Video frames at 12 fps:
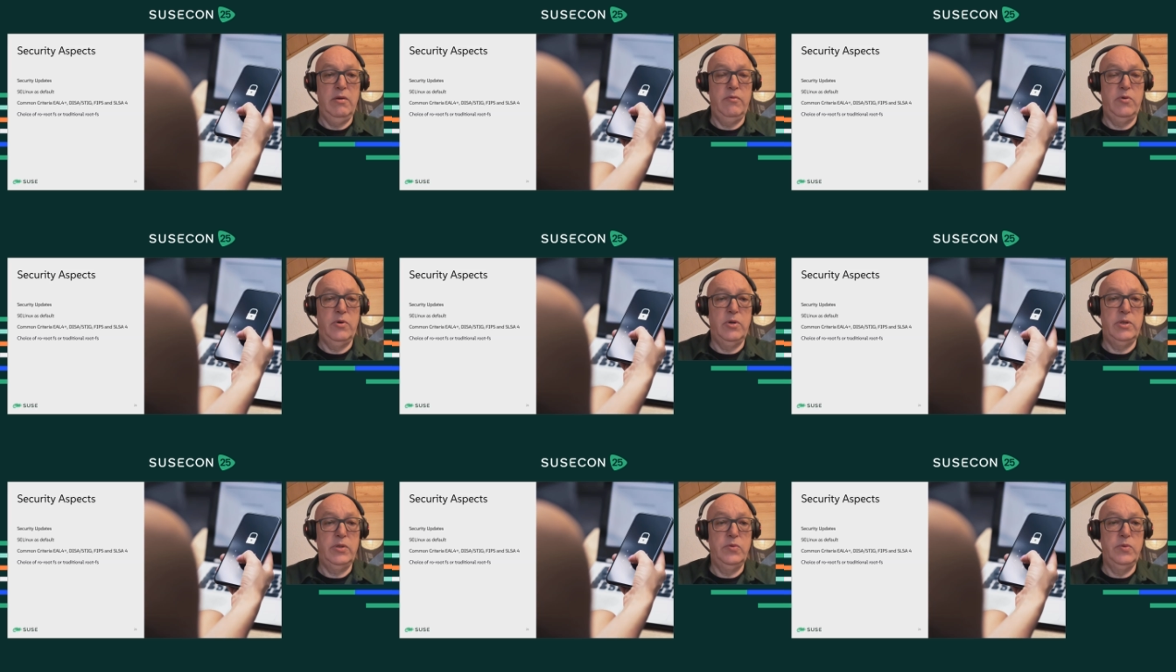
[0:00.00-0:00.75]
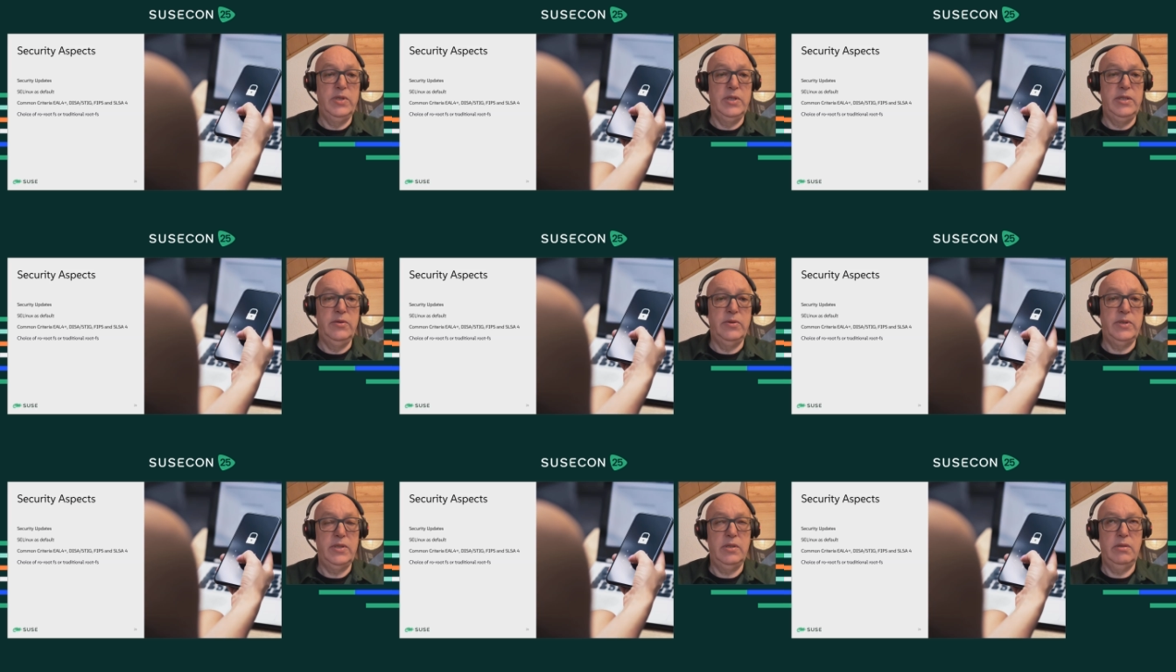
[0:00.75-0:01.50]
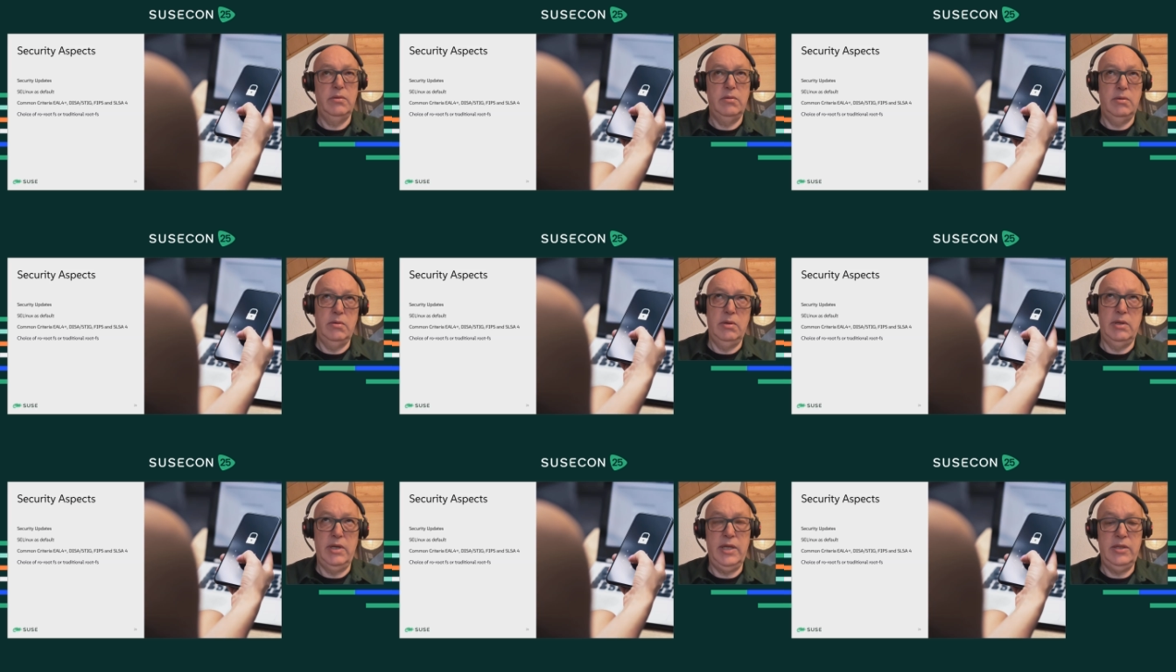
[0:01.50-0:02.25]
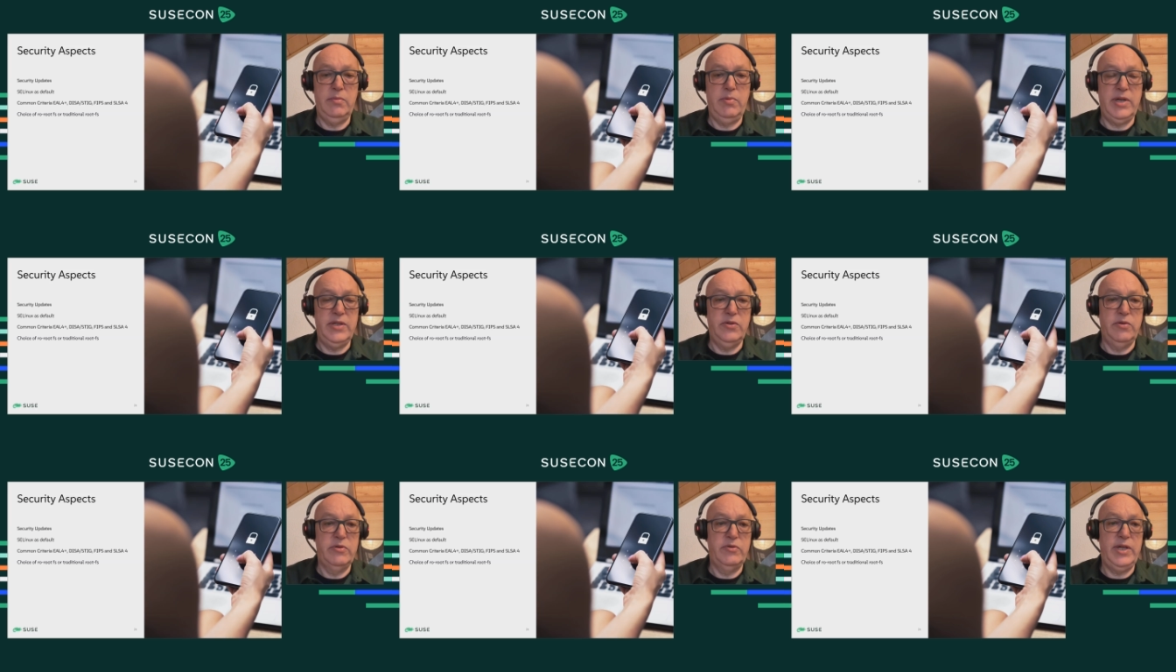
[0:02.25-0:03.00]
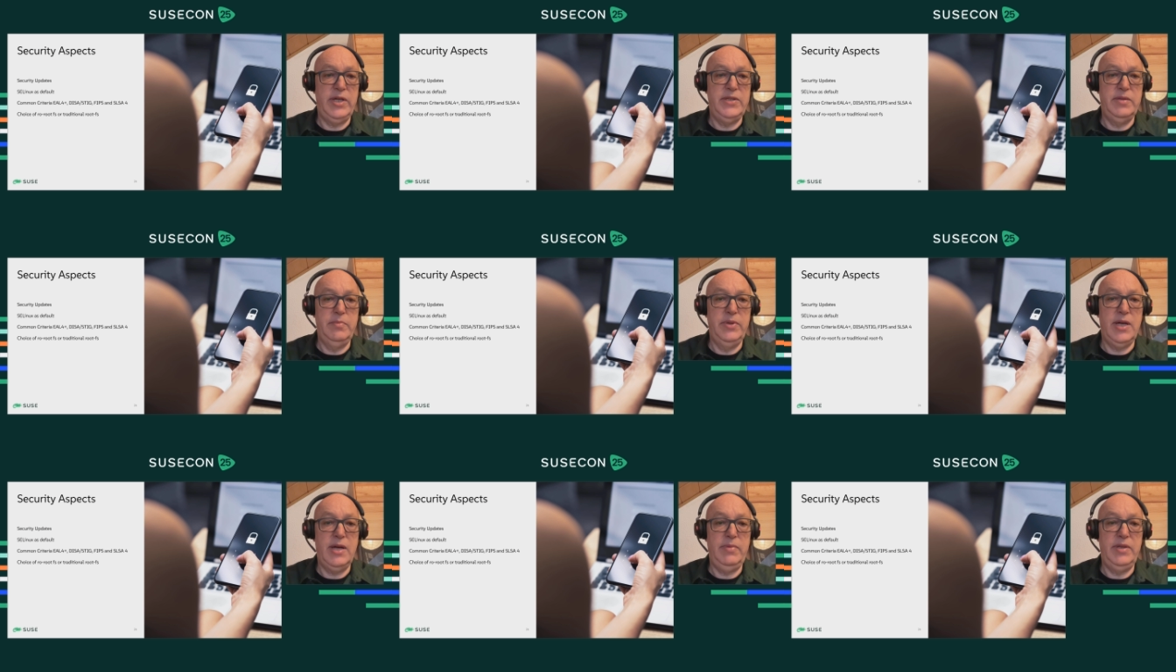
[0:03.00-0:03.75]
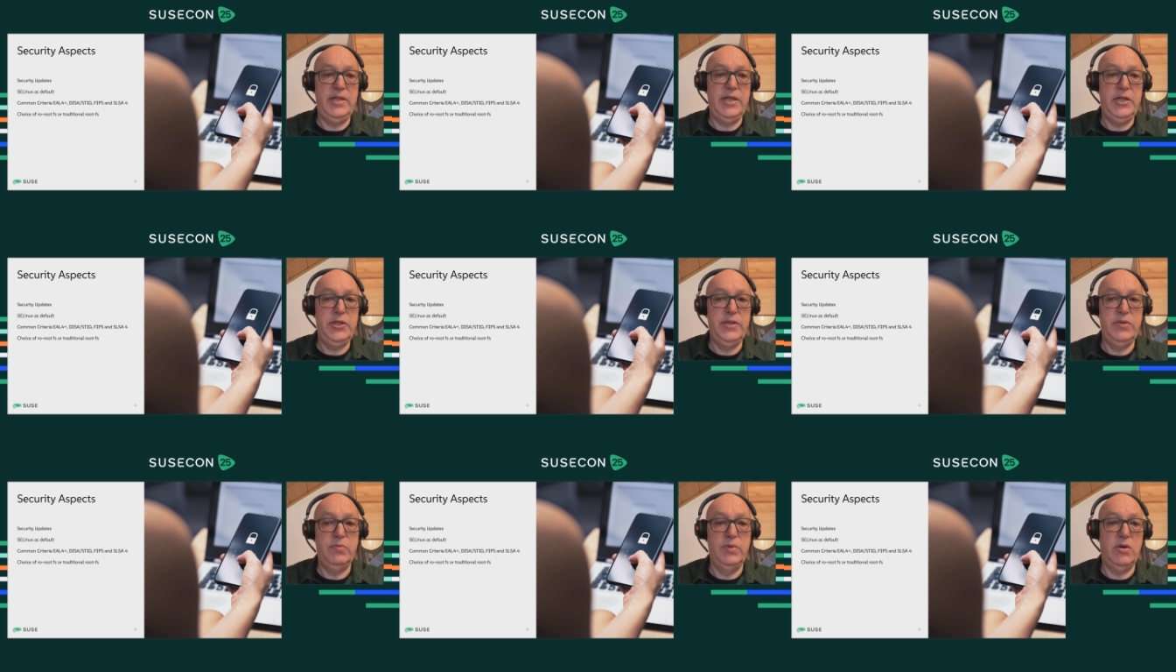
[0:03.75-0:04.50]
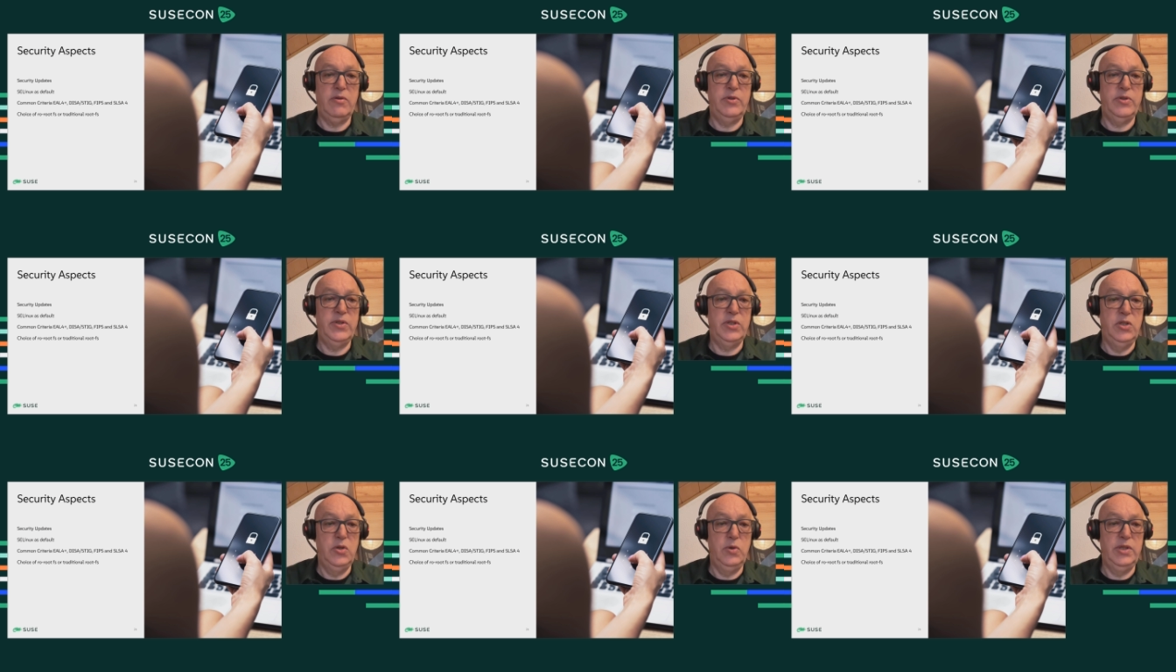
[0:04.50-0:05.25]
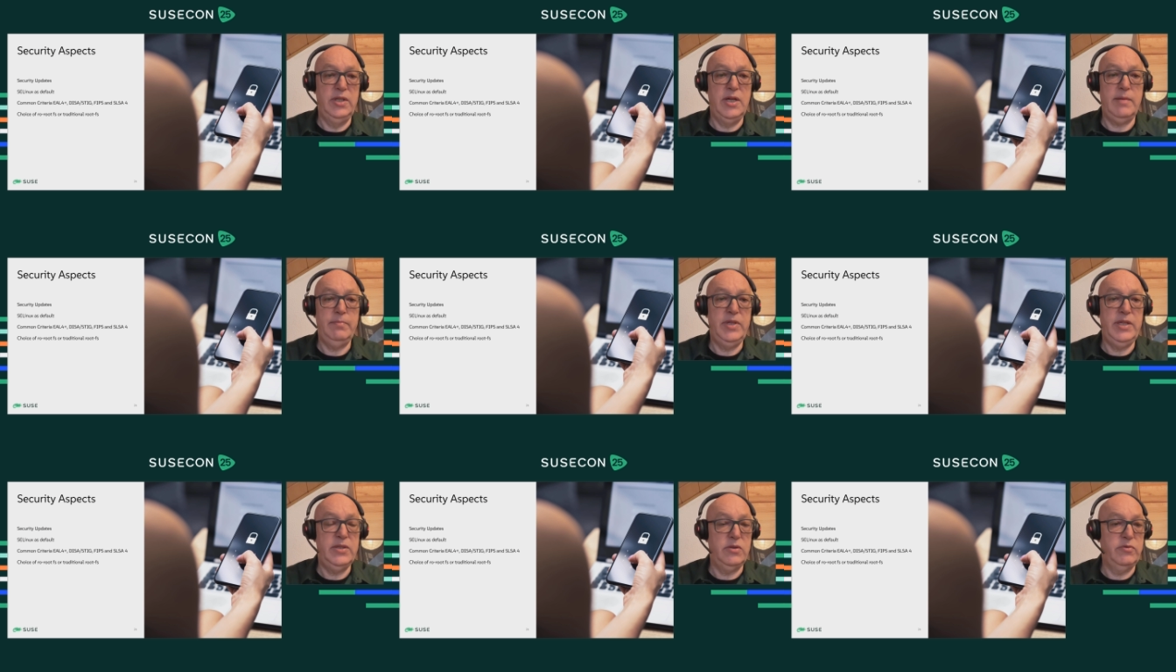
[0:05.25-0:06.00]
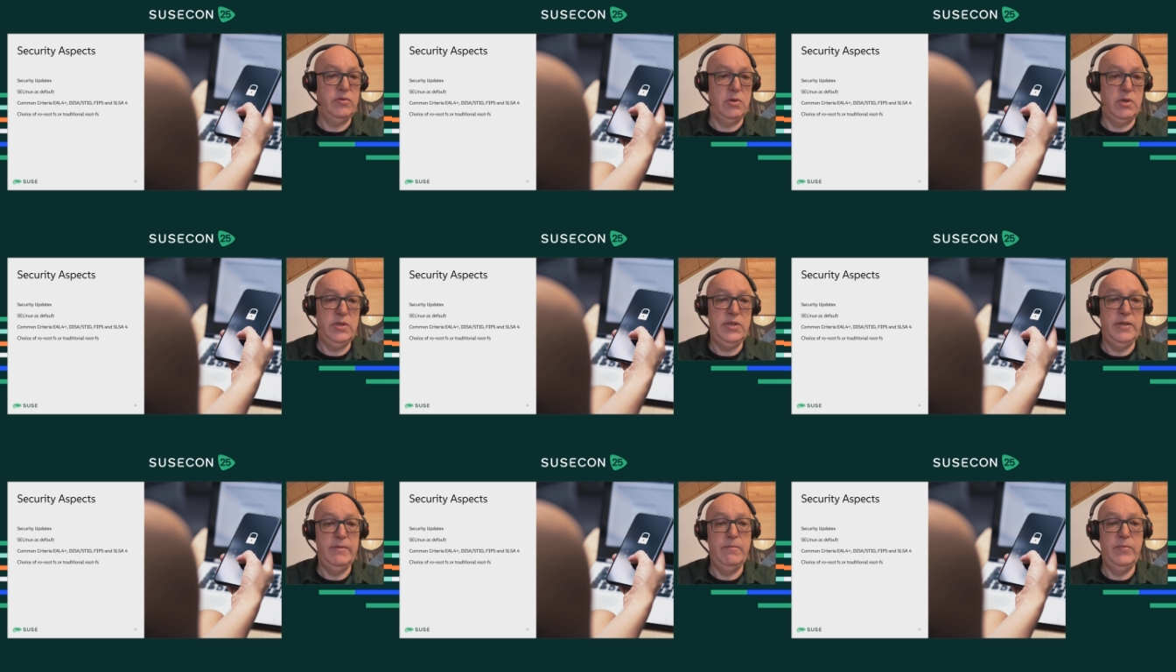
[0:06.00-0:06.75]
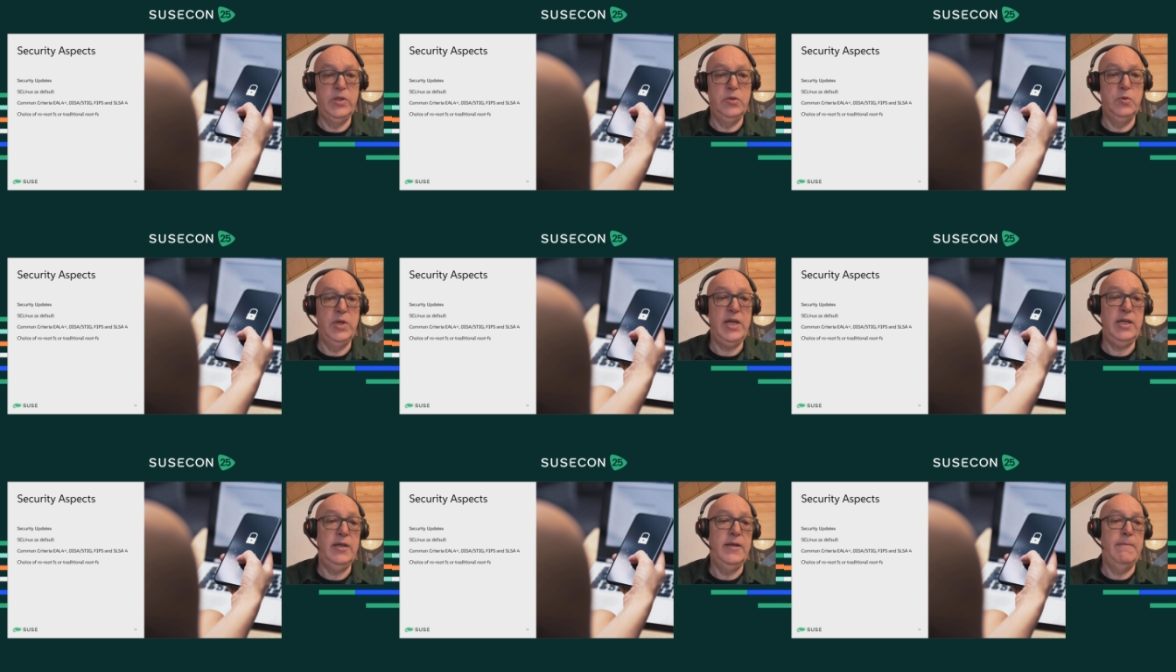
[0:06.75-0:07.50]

for SUSE Linux Enterprise Server for SAP applications. We offer security updates, of course, we do that.